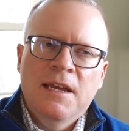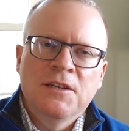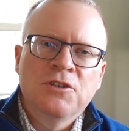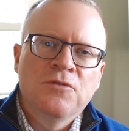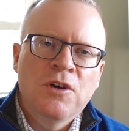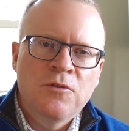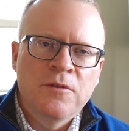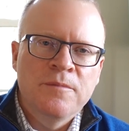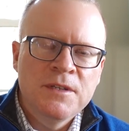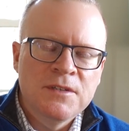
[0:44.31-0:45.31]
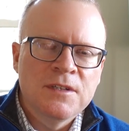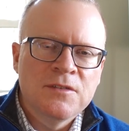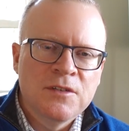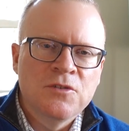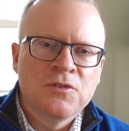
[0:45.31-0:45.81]
and you know the
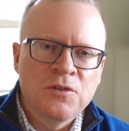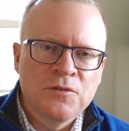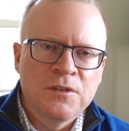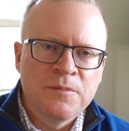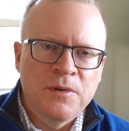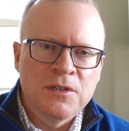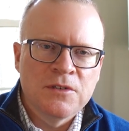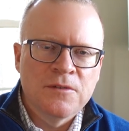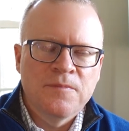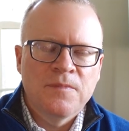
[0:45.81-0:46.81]
business that you sold this person.